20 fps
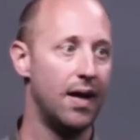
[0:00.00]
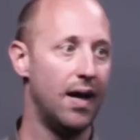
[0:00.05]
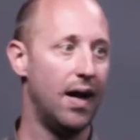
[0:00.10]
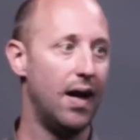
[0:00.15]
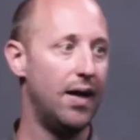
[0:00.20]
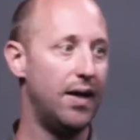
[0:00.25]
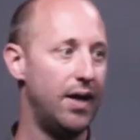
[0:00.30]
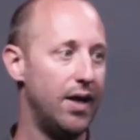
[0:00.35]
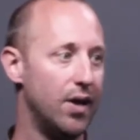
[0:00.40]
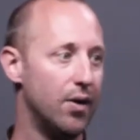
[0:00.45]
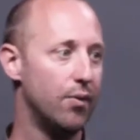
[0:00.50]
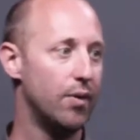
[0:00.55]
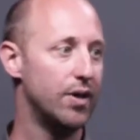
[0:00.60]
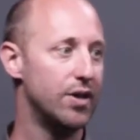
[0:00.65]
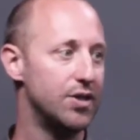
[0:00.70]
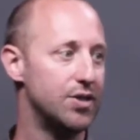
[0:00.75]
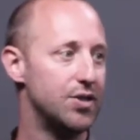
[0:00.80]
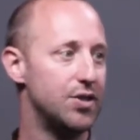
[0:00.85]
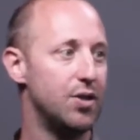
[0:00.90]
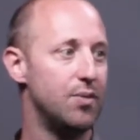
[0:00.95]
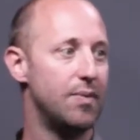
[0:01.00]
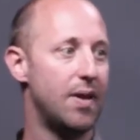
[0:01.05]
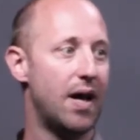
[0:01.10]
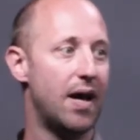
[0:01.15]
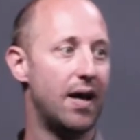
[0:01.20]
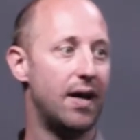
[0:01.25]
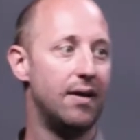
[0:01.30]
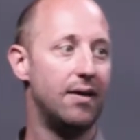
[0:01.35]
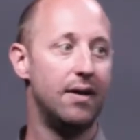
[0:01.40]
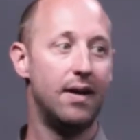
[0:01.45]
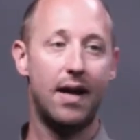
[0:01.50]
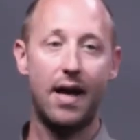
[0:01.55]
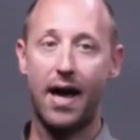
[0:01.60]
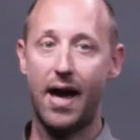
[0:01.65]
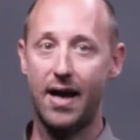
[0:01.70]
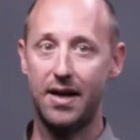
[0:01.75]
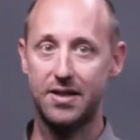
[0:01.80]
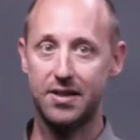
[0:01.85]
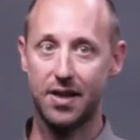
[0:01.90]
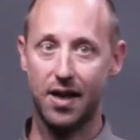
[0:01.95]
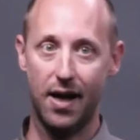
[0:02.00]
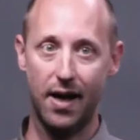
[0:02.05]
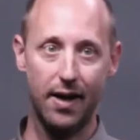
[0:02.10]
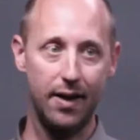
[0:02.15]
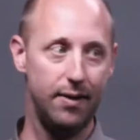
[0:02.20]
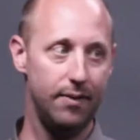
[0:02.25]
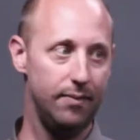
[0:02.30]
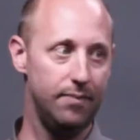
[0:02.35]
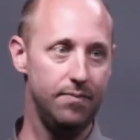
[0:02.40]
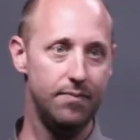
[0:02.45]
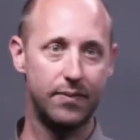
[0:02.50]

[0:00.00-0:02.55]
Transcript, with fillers: And here we're going to assume that xi,